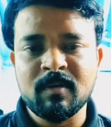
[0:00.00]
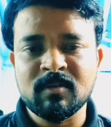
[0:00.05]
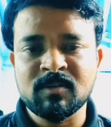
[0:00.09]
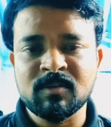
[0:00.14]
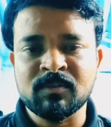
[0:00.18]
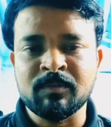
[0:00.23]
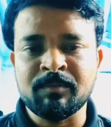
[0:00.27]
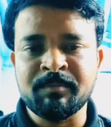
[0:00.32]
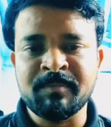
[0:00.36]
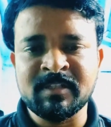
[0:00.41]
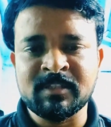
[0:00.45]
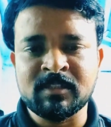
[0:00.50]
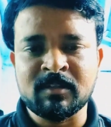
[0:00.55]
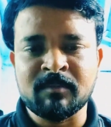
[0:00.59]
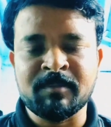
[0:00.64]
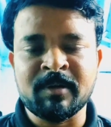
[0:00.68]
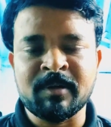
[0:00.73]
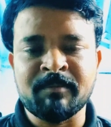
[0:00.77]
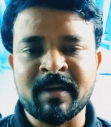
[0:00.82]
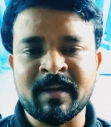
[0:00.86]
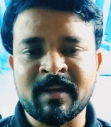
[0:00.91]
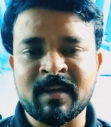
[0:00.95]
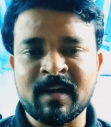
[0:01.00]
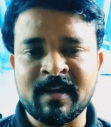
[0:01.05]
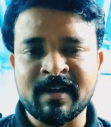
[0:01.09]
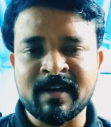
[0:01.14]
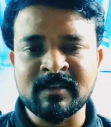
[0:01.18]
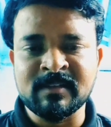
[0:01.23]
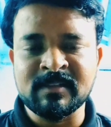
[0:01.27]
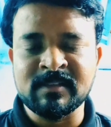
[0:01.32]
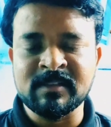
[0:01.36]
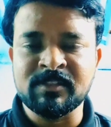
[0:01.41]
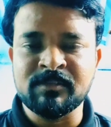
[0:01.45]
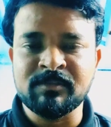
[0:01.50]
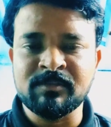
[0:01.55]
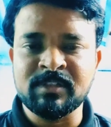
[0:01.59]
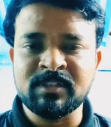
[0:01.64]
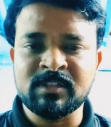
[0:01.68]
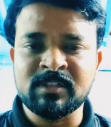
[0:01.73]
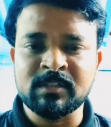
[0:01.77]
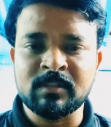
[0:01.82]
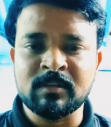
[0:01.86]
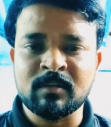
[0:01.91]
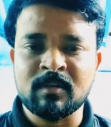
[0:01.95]
So based upon my current
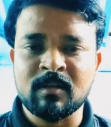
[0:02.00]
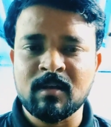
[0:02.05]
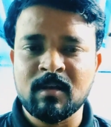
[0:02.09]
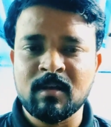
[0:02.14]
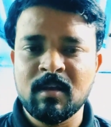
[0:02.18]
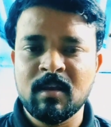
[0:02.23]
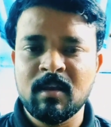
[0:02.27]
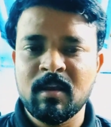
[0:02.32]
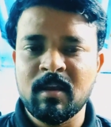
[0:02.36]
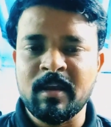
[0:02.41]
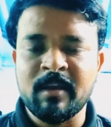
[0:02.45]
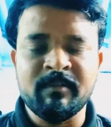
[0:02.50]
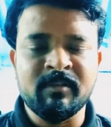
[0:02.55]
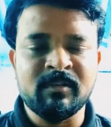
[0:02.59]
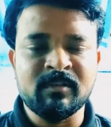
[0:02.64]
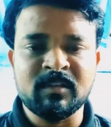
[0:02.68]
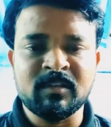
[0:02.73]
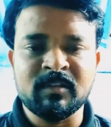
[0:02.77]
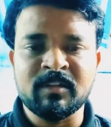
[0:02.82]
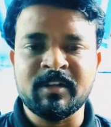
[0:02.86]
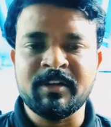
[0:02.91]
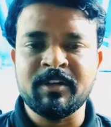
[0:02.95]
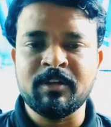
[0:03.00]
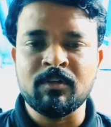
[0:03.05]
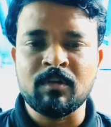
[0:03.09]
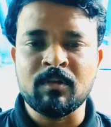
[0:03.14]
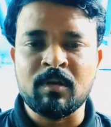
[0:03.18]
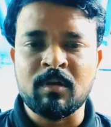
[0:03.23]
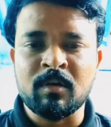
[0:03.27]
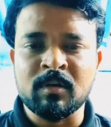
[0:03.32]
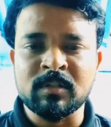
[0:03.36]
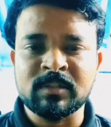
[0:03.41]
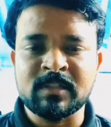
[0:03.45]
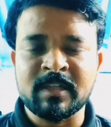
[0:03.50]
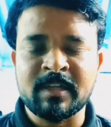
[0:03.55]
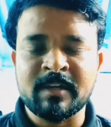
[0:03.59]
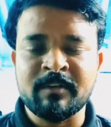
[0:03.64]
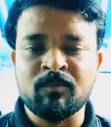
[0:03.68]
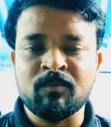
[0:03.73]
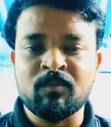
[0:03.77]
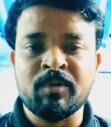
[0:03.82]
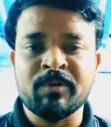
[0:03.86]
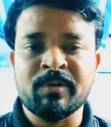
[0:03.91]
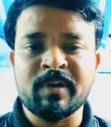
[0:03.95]
situation, everything that you lost
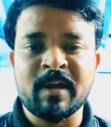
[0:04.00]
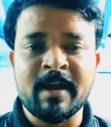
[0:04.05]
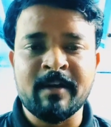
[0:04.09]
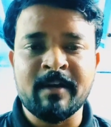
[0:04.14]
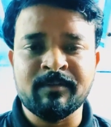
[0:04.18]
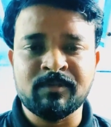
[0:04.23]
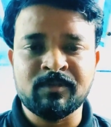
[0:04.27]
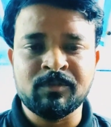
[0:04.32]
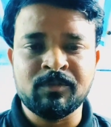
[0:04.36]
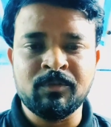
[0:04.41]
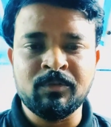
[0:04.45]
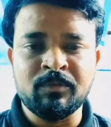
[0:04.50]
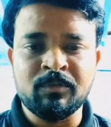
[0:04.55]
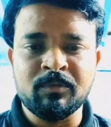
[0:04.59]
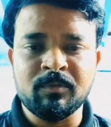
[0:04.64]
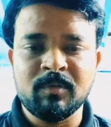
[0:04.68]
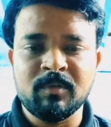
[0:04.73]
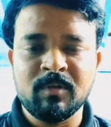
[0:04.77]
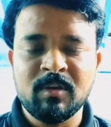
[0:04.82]
and what you have to do.